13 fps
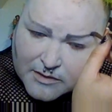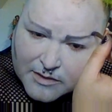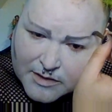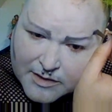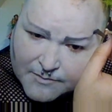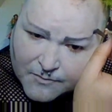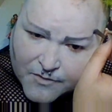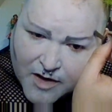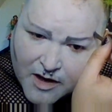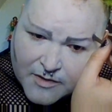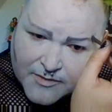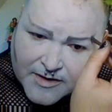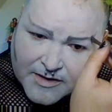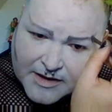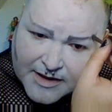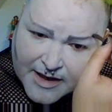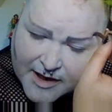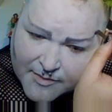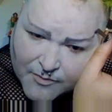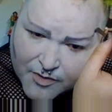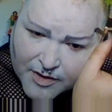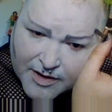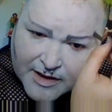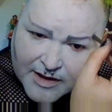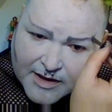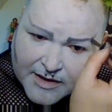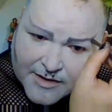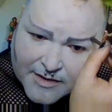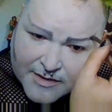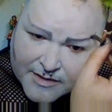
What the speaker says: And I'm following the camera again.